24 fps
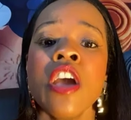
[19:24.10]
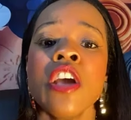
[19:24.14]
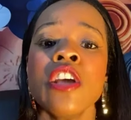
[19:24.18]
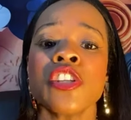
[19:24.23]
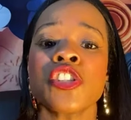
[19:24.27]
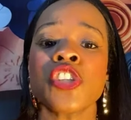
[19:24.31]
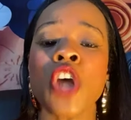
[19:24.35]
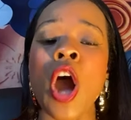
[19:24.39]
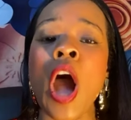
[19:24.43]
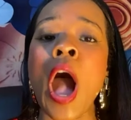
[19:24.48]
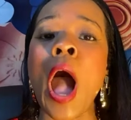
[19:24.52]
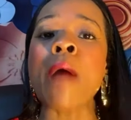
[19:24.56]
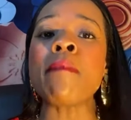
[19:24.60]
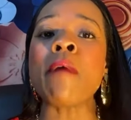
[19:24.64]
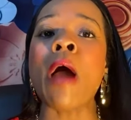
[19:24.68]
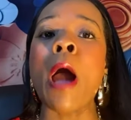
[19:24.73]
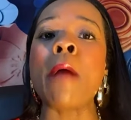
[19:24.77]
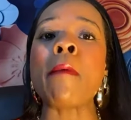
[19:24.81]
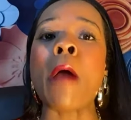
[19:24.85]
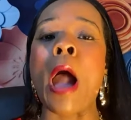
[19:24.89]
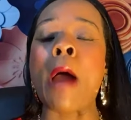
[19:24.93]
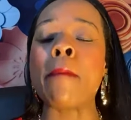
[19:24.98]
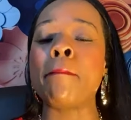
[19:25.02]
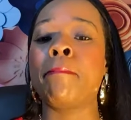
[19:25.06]
So I'm,
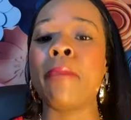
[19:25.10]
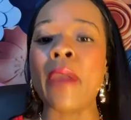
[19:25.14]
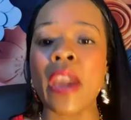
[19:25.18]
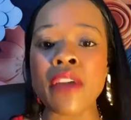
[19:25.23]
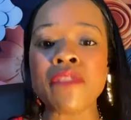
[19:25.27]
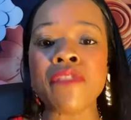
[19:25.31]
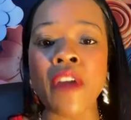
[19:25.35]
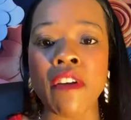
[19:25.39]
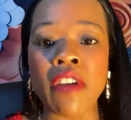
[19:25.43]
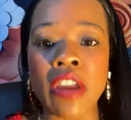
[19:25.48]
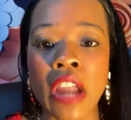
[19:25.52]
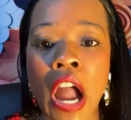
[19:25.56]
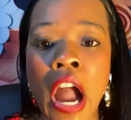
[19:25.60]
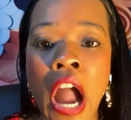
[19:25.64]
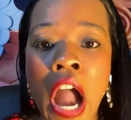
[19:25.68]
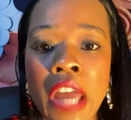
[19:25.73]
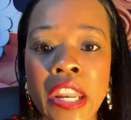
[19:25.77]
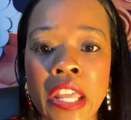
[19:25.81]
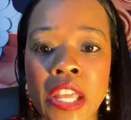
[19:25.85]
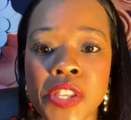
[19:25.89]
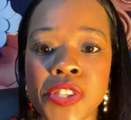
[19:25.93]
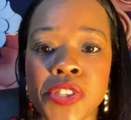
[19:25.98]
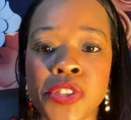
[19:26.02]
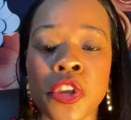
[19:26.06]
I'm, I'm being very
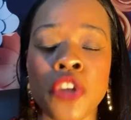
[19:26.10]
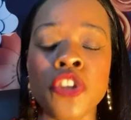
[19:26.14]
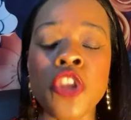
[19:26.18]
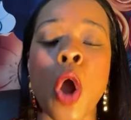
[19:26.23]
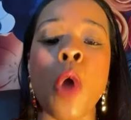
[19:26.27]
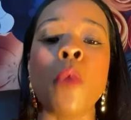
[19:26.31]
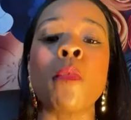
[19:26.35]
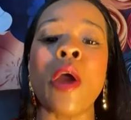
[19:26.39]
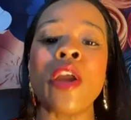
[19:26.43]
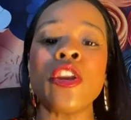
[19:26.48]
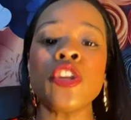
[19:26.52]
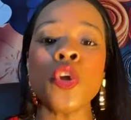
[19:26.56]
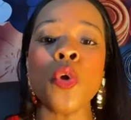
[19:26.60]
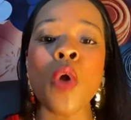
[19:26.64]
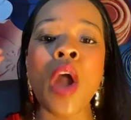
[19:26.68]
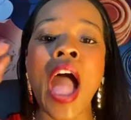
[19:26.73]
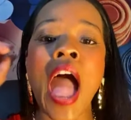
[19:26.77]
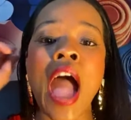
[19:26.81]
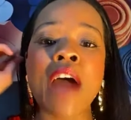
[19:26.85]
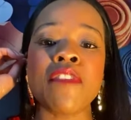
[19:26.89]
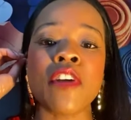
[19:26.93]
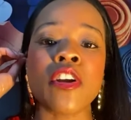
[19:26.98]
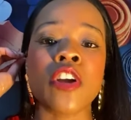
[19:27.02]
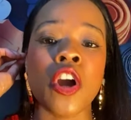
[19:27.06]
honest. You know, when you
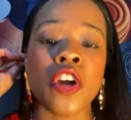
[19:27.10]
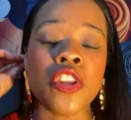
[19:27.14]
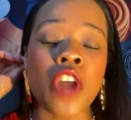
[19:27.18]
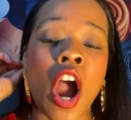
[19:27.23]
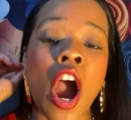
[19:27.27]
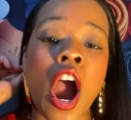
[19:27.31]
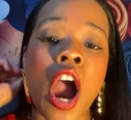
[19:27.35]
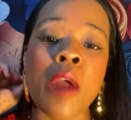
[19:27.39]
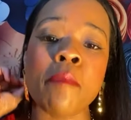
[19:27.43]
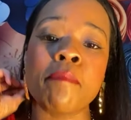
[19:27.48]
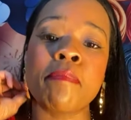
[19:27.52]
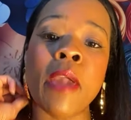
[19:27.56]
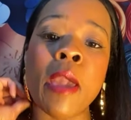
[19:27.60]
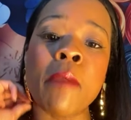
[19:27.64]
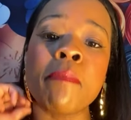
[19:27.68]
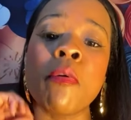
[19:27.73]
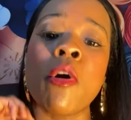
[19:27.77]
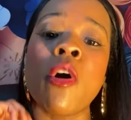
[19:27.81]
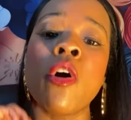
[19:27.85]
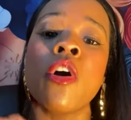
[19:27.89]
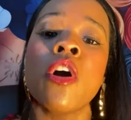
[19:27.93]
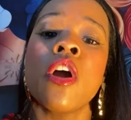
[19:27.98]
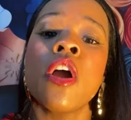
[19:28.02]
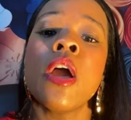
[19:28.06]
have a good heart,
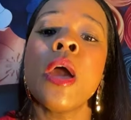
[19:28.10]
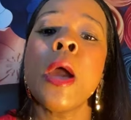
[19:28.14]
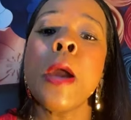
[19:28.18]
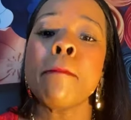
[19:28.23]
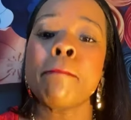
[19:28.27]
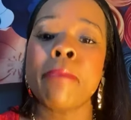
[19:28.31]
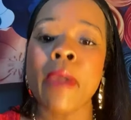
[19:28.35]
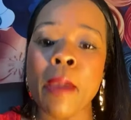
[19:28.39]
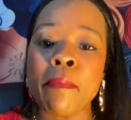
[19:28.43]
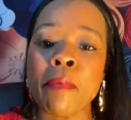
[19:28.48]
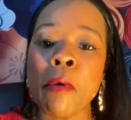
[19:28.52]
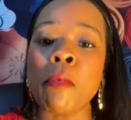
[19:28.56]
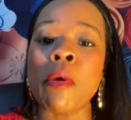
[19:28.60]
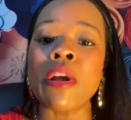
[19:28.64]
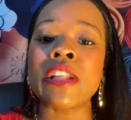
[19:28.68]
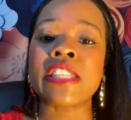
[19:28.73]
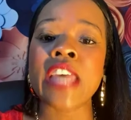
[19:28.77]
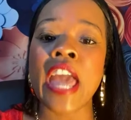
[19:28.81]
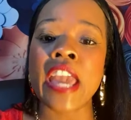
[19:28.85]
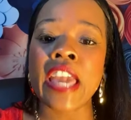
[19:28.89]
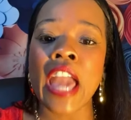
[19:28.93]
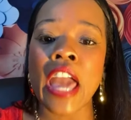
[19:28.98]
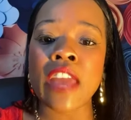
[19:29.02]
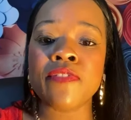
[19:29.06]
people people will
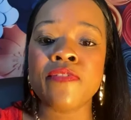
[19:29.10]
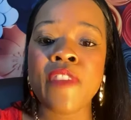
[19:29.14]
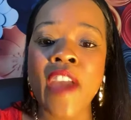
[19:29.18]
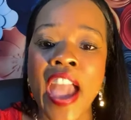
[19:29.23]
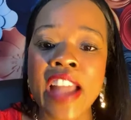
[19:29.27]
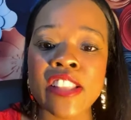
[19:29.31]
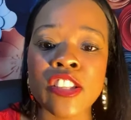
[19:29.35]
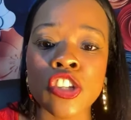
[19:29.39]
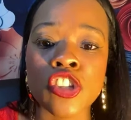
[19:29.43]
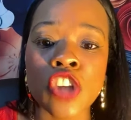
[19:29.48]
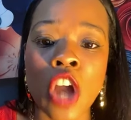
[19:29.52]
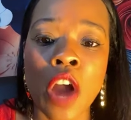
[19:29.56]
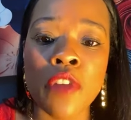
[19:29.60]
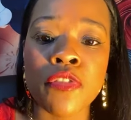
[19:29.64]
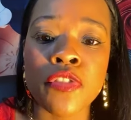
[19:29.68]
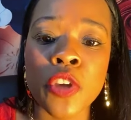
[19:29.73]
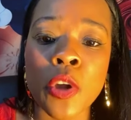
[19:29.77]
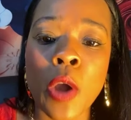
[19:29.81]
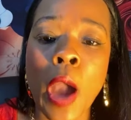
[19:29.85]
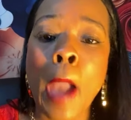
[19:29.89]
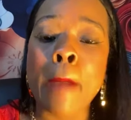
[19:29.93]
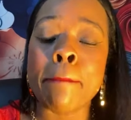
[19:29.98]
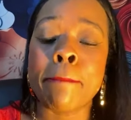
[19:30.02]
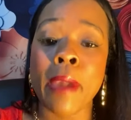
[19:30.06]
take advantage of you
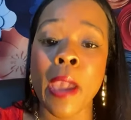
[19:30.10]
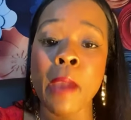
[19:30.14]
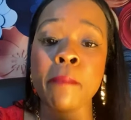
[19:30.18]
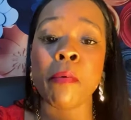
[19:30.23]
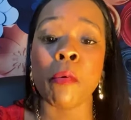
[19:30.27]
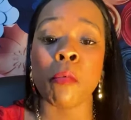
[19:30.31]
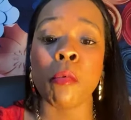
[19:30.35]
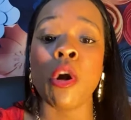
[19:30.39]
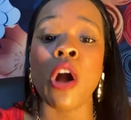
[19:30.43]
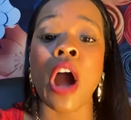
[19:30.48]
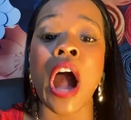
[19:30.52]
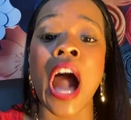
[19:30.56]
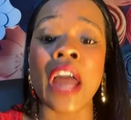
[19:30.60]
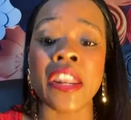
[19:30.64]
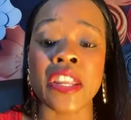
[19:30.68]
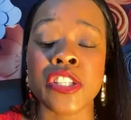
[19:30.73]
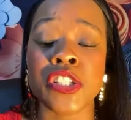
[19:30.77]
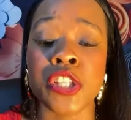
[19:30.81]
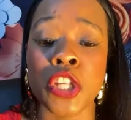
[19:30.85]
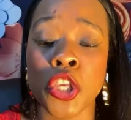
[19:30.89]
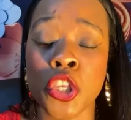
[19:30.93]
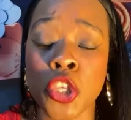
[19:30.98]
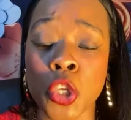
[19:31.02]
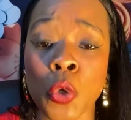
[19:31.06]
and people will
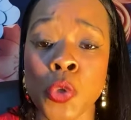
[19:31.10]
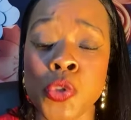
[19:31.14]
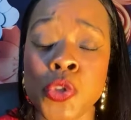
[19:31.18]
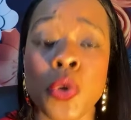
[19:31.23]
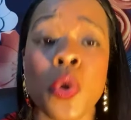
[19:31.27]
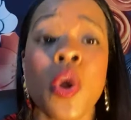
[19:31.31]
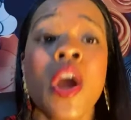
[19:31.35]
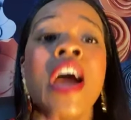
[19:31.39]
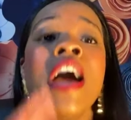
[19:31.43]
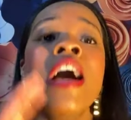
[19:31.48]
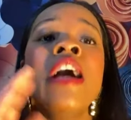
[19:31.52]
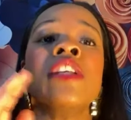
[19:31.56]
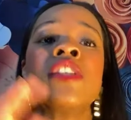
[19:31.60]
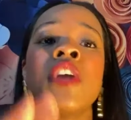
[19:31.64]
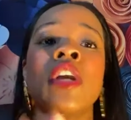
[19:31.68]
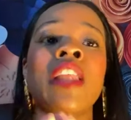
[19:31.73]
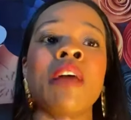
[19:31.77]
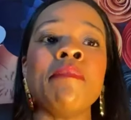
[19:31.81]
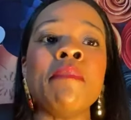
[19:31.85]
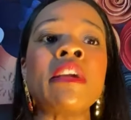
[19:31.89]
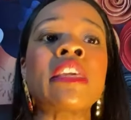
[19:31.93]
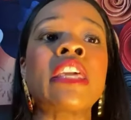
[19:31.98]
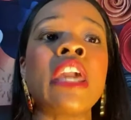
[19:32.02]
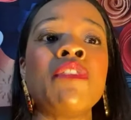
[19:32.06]
honestly use you. So
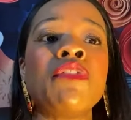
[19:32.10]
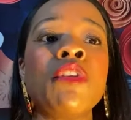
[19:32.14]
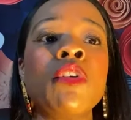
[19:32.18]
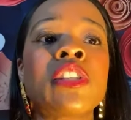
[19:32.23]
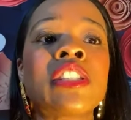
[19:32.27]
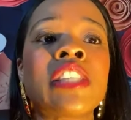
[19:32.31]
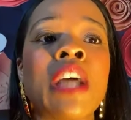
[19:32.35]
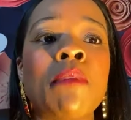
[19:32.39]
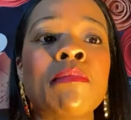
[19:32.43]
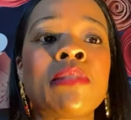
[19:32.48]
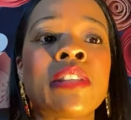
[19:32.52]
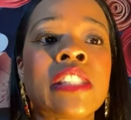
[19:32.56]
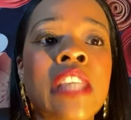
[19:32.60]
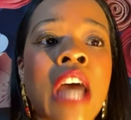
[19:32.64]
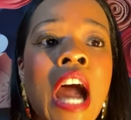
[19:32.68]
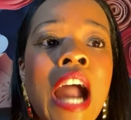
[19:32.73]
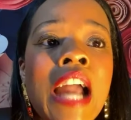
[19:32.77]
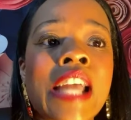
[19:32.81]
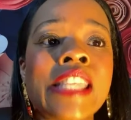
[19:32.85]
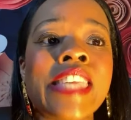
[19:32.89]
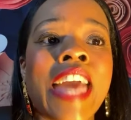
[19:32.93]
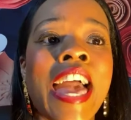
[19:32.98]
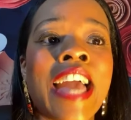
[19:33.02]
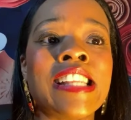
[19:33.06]
let me give you some
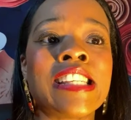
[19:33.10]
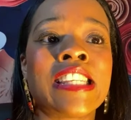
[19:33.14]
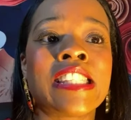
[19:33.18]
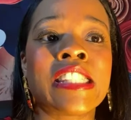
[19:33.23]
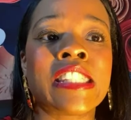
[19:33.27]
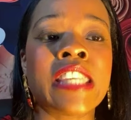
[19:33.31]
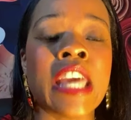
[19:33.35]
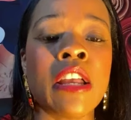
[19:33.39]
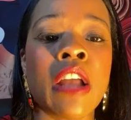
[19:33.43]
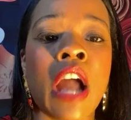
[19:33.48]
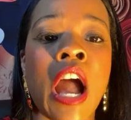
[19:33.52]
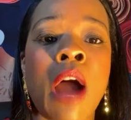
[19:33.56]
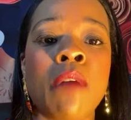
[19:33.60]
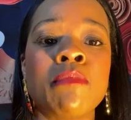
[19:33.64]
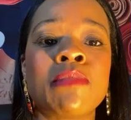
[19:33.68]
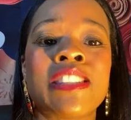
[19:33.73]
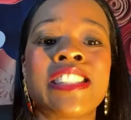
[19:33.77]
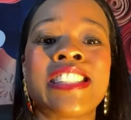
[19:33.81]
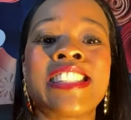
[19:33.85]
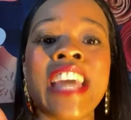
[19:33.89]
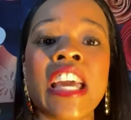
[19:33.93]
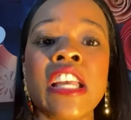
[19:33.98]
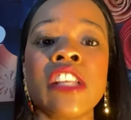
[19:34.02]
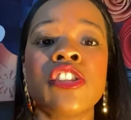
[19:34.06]
signs and um,
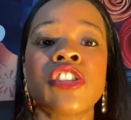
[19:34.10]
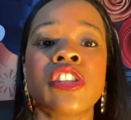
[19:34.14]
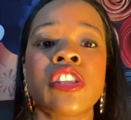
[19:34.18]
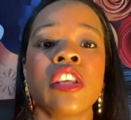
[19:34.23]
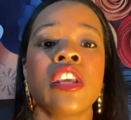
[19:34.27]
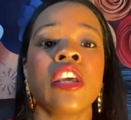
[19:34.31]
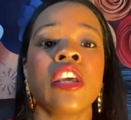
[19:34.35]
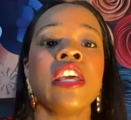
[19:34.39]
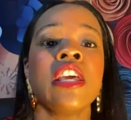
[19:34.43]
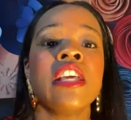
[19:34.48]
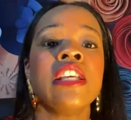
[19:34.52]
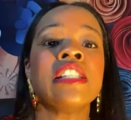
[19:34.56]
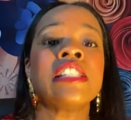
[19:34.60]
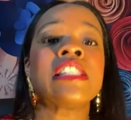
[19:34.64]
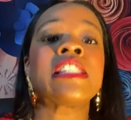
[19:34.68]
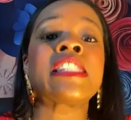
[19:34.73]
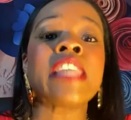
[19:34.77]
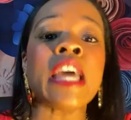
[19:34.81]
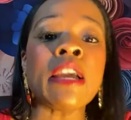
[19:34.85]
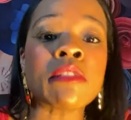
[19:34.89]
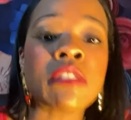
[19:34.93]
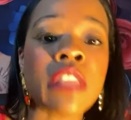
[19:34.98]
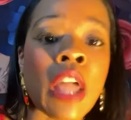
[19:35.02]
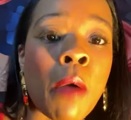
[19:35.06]
sin,
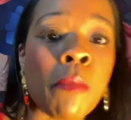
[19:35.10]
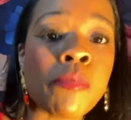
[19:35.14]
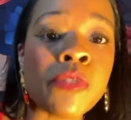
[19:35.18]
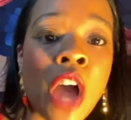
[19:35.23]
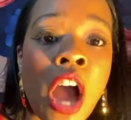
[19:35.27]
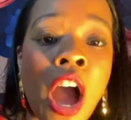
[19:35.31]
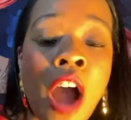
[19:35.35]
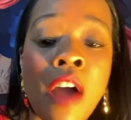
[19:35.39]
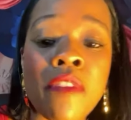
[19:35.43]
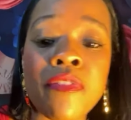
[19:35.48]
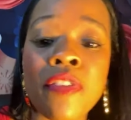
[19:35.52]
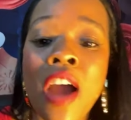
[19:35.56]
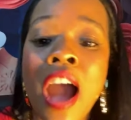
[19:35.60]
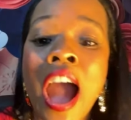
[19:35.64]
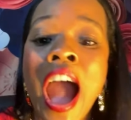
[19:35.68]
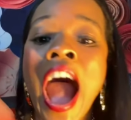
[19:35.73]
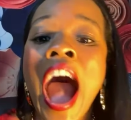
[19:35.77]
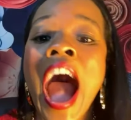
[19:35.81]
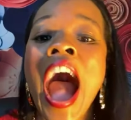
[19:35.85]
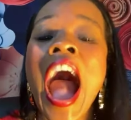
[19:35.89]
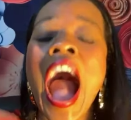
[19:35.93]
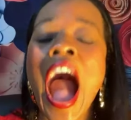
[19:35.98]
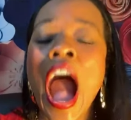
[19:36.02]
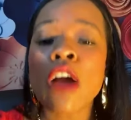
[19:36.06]
symptoms of
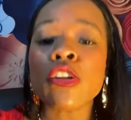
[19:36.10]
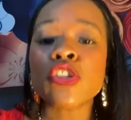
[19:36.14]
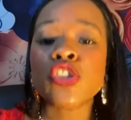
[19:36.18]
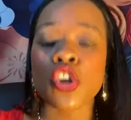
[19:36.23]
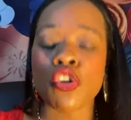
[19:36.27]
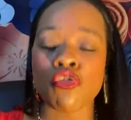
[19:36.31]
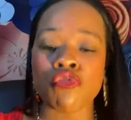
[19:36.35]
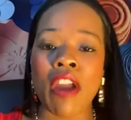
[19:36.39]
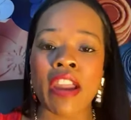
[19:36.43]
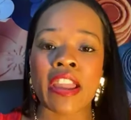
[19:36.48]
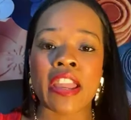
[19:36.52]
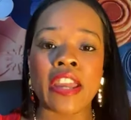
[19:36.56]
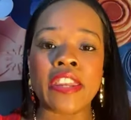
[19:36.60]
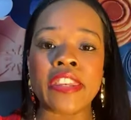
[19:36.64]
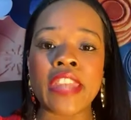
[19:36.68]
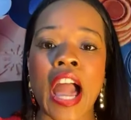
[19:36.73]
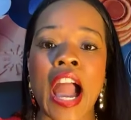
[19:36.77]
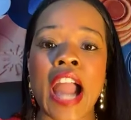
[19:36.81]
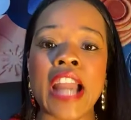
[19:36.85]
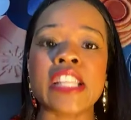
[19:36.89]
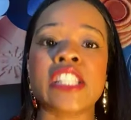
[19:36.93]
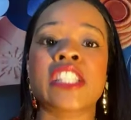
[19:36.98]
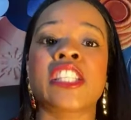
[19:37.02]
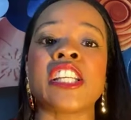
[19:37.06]
how to
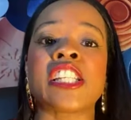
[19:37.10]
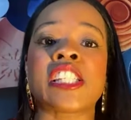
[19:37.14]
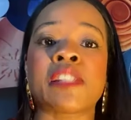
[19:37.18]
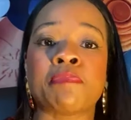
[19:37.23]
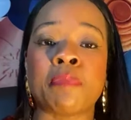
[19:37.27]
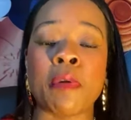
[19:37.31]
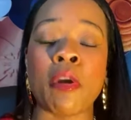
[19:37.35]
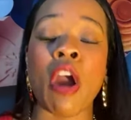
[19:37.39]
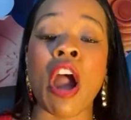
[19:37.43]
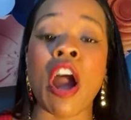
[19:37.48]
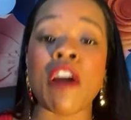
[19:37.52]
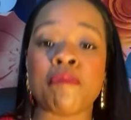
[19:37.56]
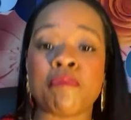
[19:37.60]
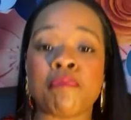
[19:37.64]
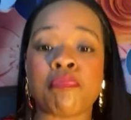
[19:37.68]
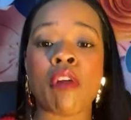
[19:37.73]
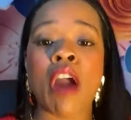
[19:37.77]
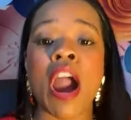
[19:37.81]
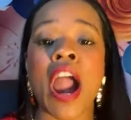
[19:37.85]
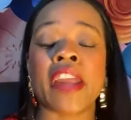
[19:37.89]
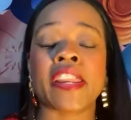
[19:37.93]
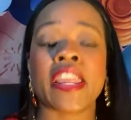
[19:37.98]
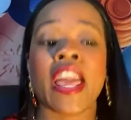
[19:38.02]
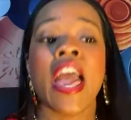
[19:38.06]
recognize the spirit of
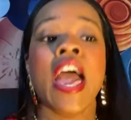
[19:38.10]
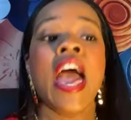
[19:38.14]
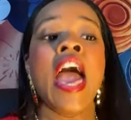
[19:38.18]
pride.